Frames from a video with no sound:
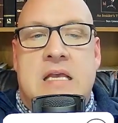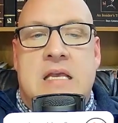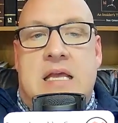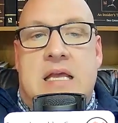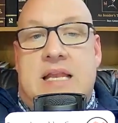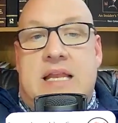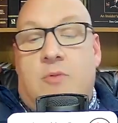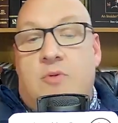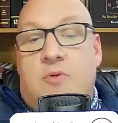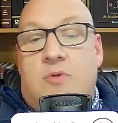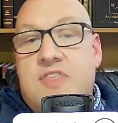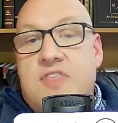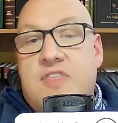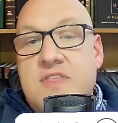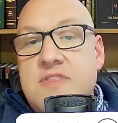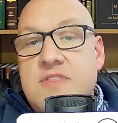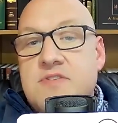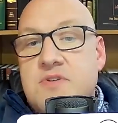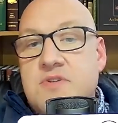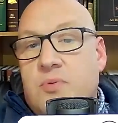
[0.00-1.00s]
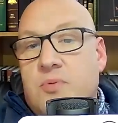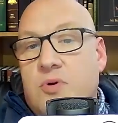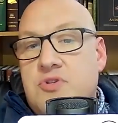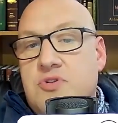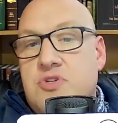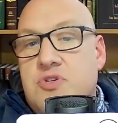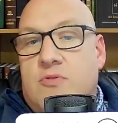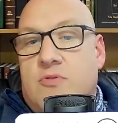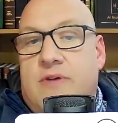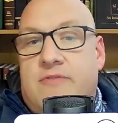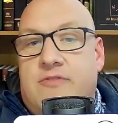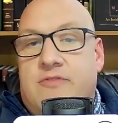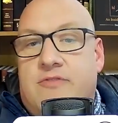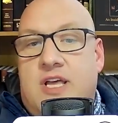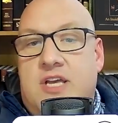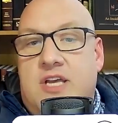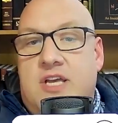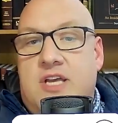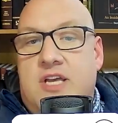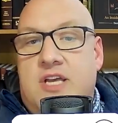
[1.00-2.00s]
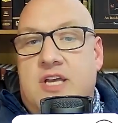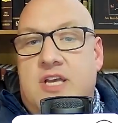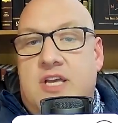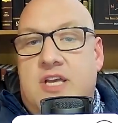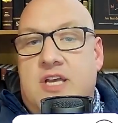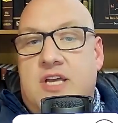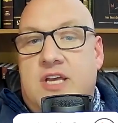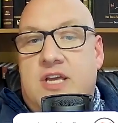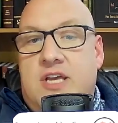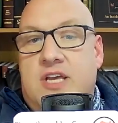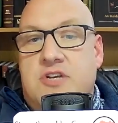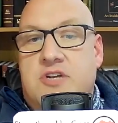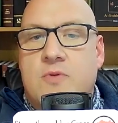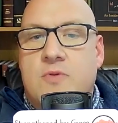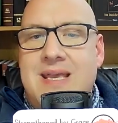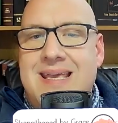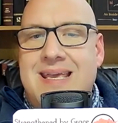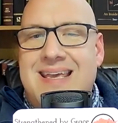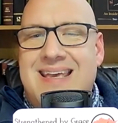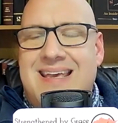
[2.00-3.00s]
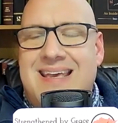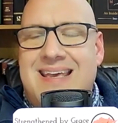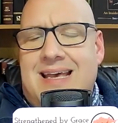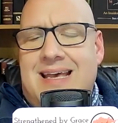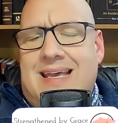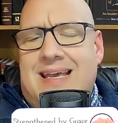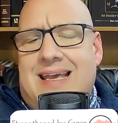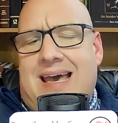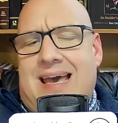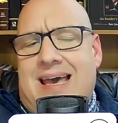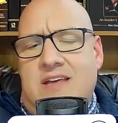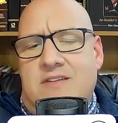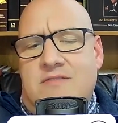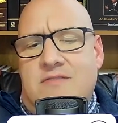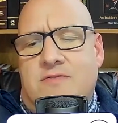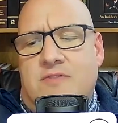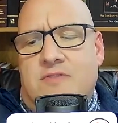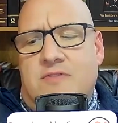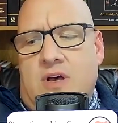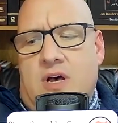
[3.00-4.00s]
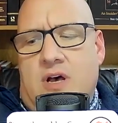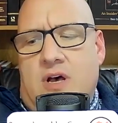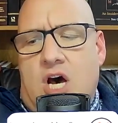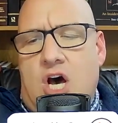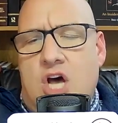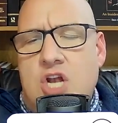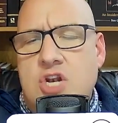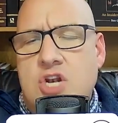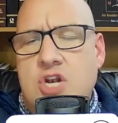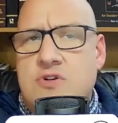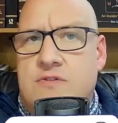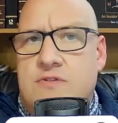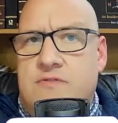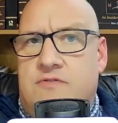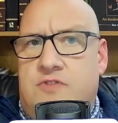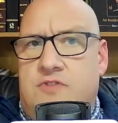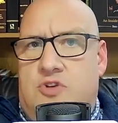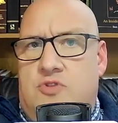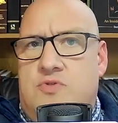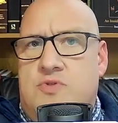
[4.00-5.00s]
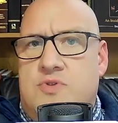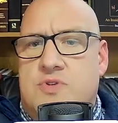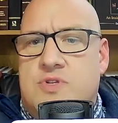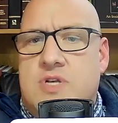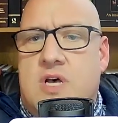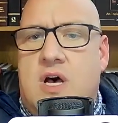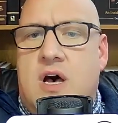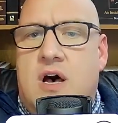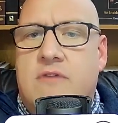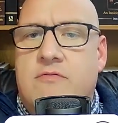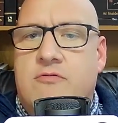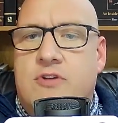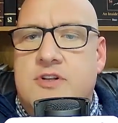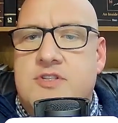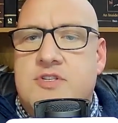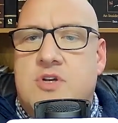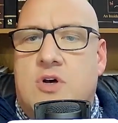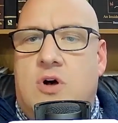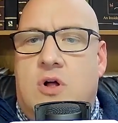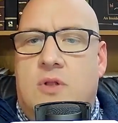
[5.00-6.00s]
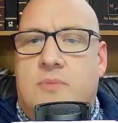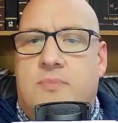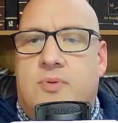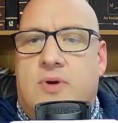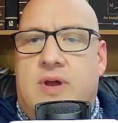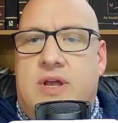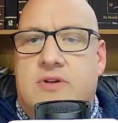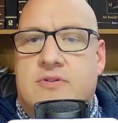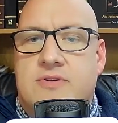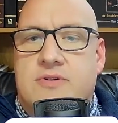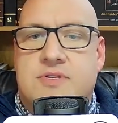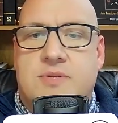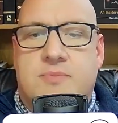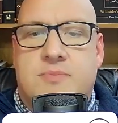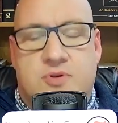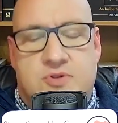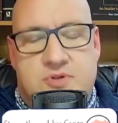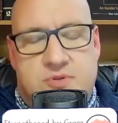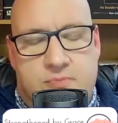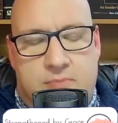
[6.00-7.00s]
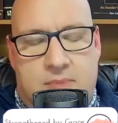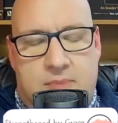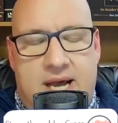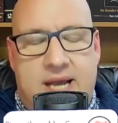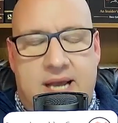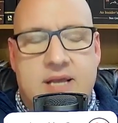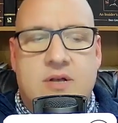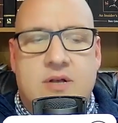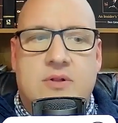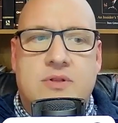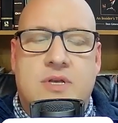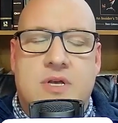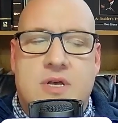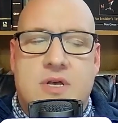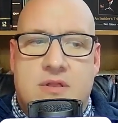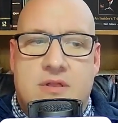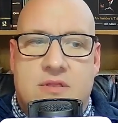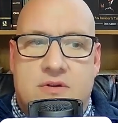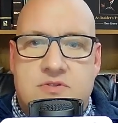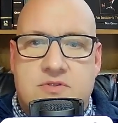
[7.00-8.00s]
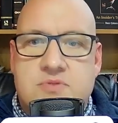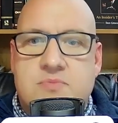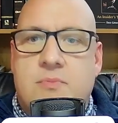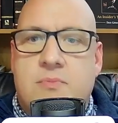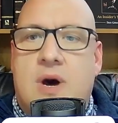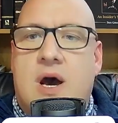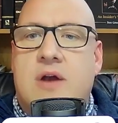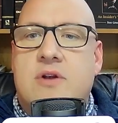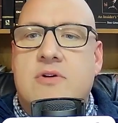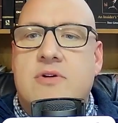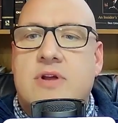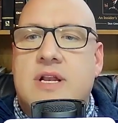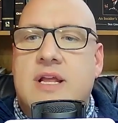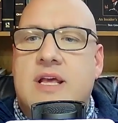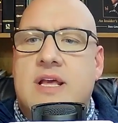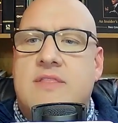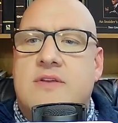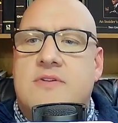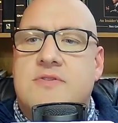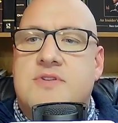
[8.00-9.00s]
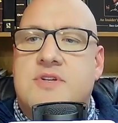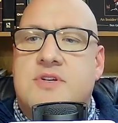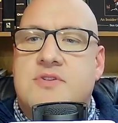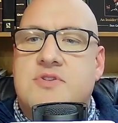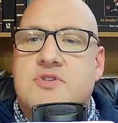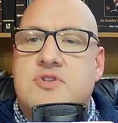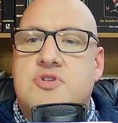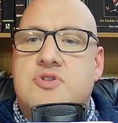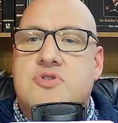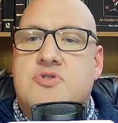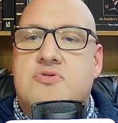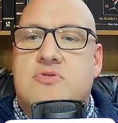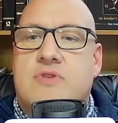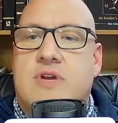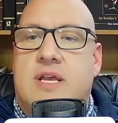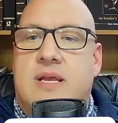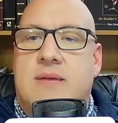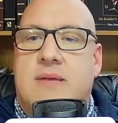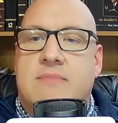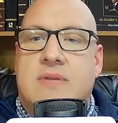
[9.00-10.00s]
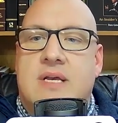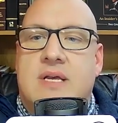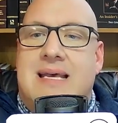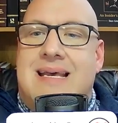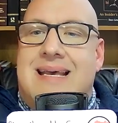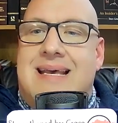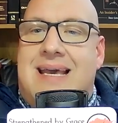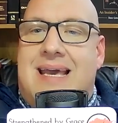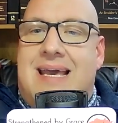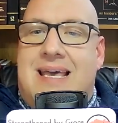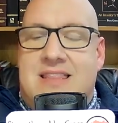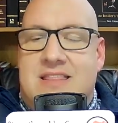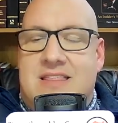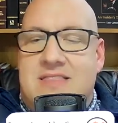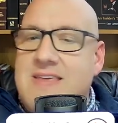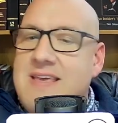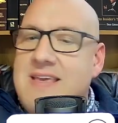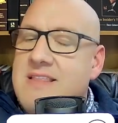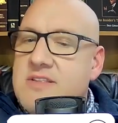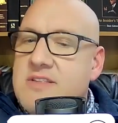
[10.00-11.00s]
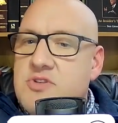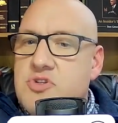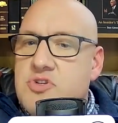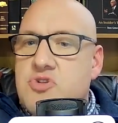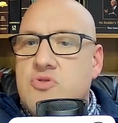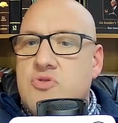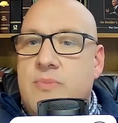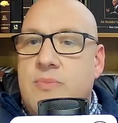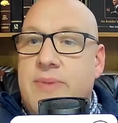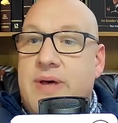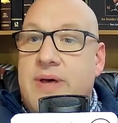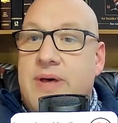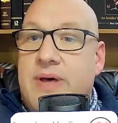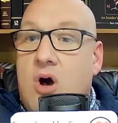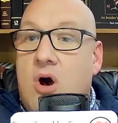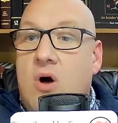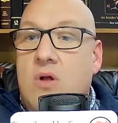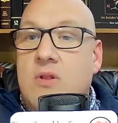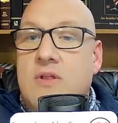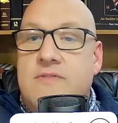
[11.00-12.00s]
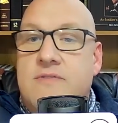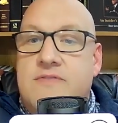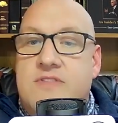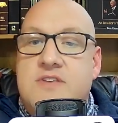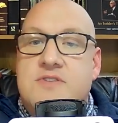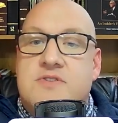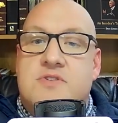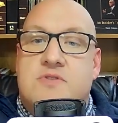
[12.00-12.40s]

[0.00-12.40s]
Now, within this approach to Revelation are three kind of underviews of what's called preterism. There's mild, there's moderate, and there's extreme. And the thing that's true about all of these